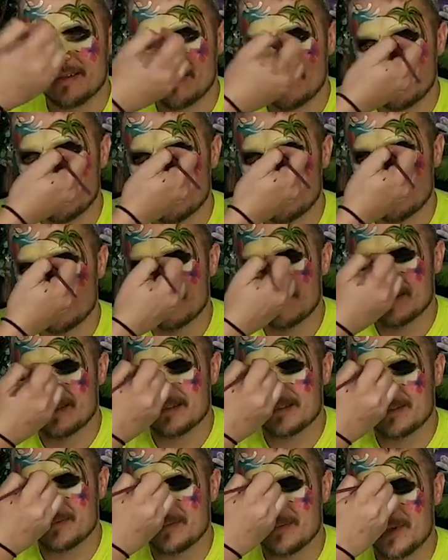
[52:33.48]
I gotta cut
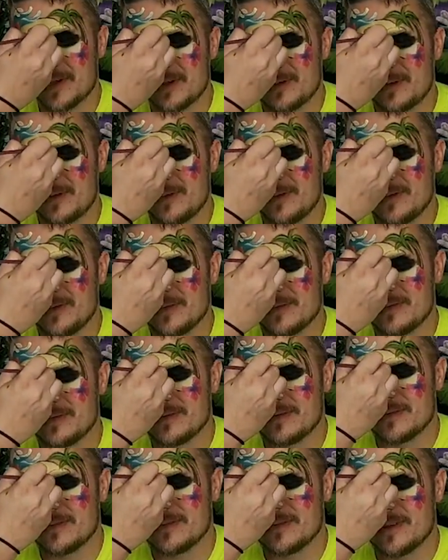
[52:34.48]
some metal,
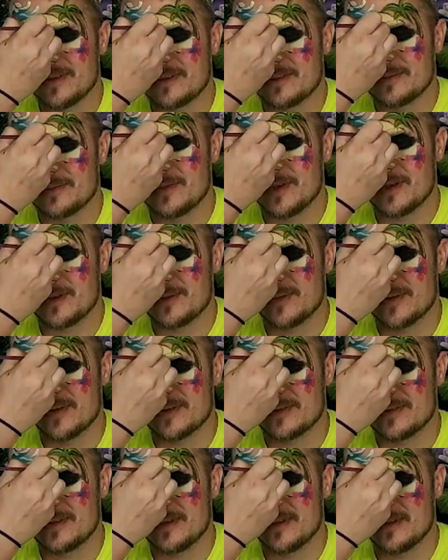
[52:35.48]
take some
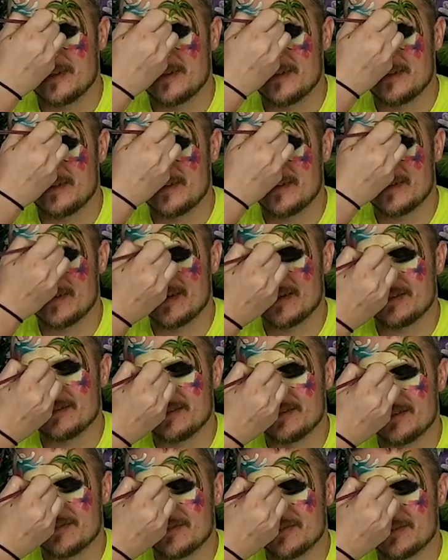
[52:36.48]
ductwork down, all kinds
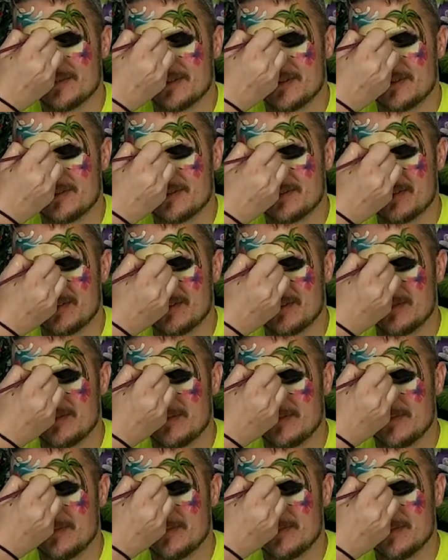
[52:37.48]
of different stuff. So
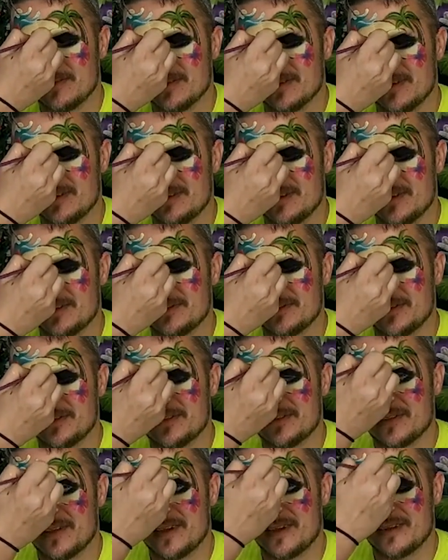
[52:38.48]
we're gonna test
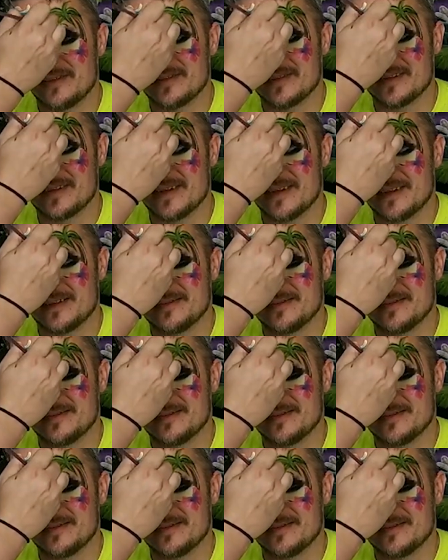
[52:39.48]
this out, okay?